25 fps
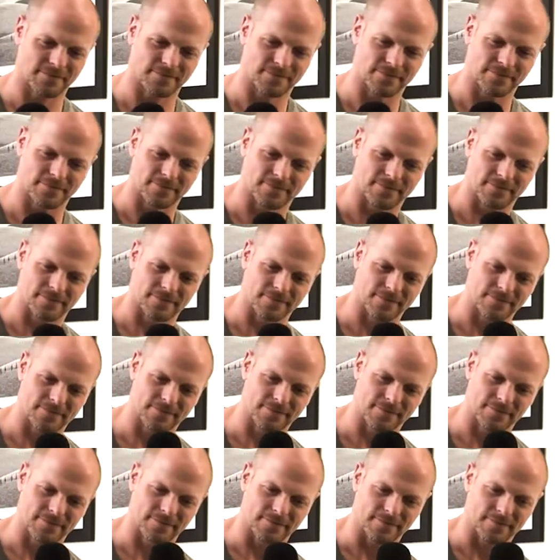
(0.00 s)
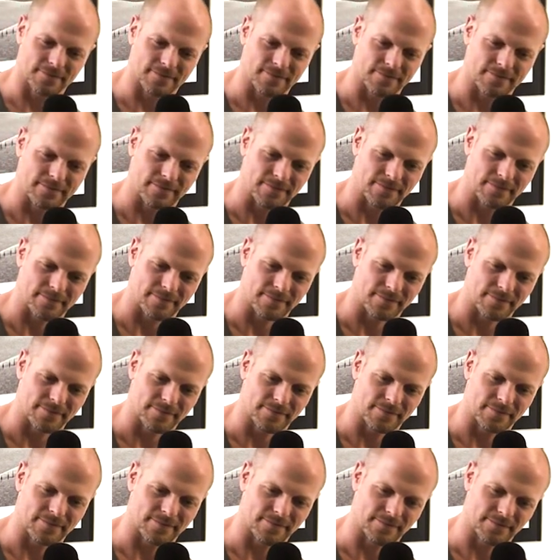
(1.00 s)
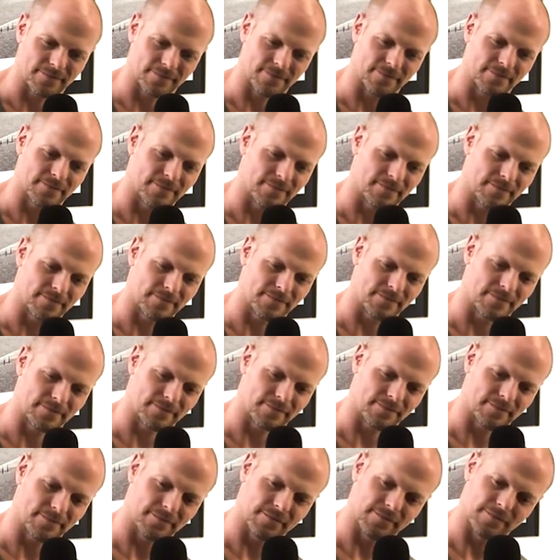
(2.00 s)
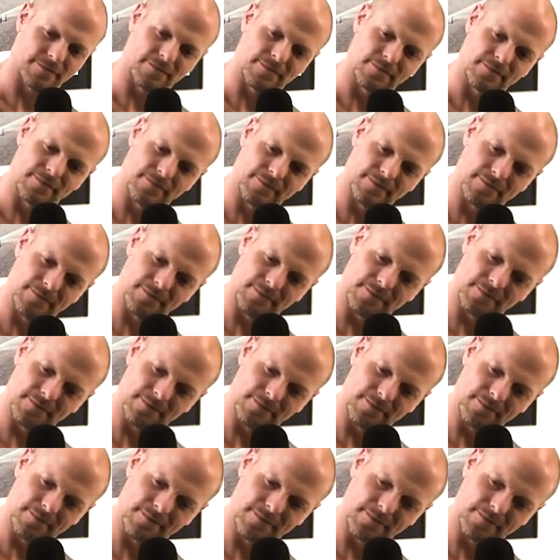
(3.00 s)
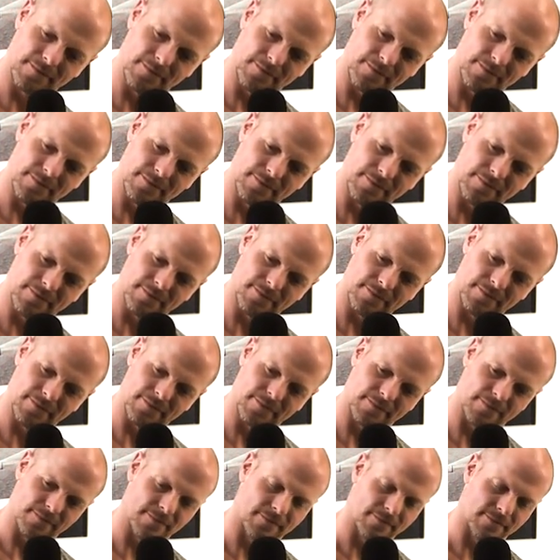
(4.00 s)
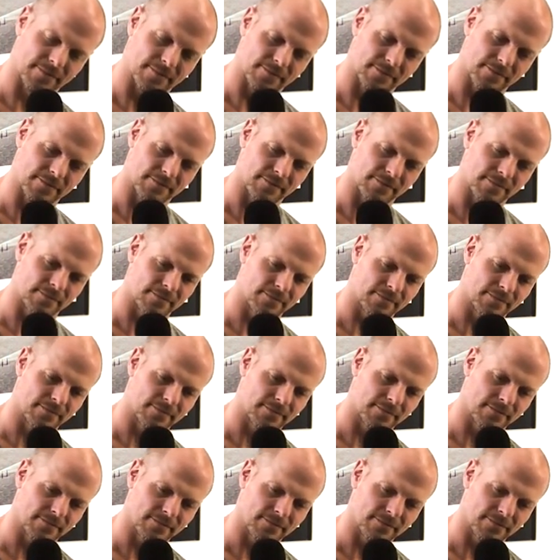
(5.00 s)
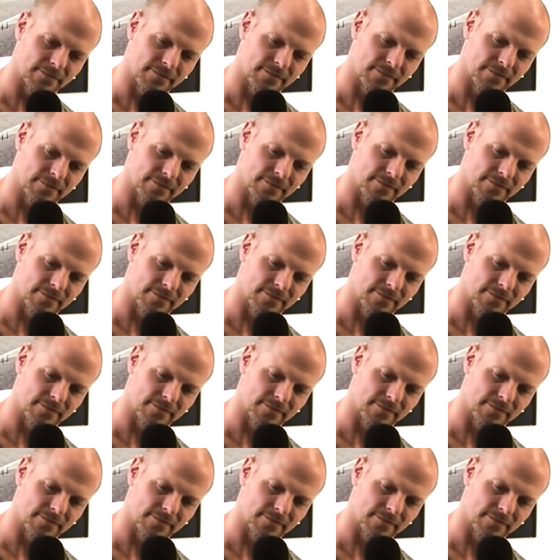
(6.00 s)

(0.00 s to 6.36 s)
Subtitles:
(not speaking)